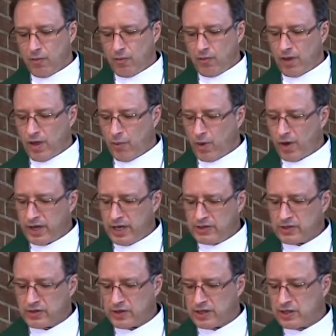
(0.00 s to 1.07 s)
And what each
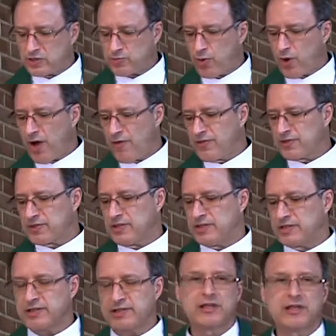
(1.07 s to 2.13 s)
of these
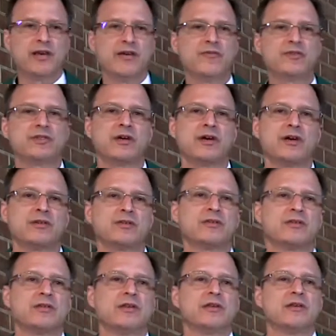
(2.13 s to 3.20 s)
prophecies gives us
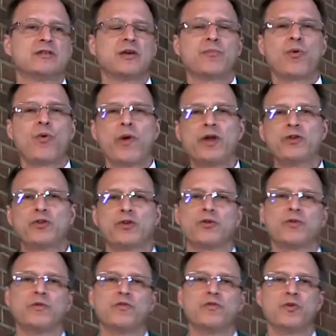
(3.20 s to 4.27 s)
is a pointer,
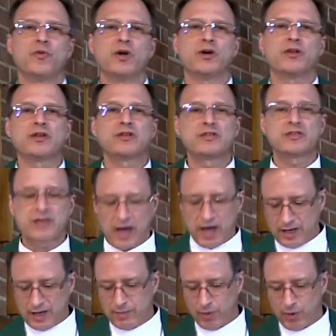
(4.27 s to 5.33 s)
if you will, a
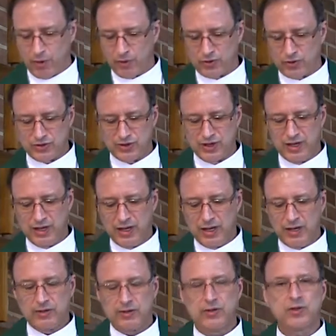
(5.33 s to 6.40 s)
signpost
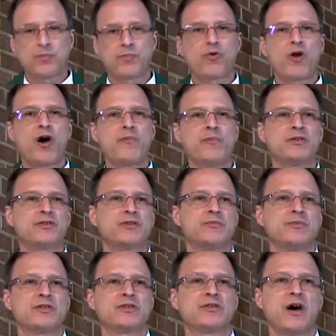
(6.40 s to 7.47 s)
to the promised
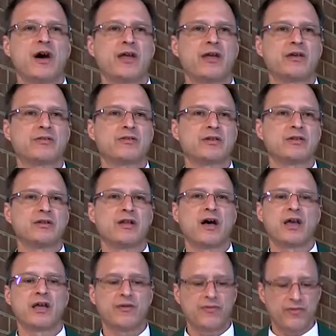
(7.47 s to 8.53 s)
Messiah's
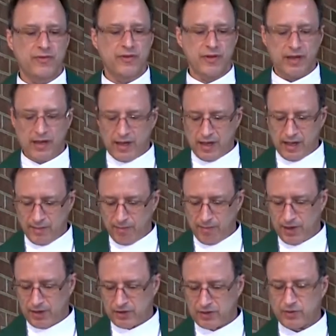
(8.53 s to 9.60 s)
life and
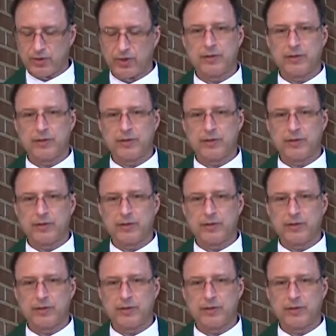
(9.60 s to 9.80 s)
ministry.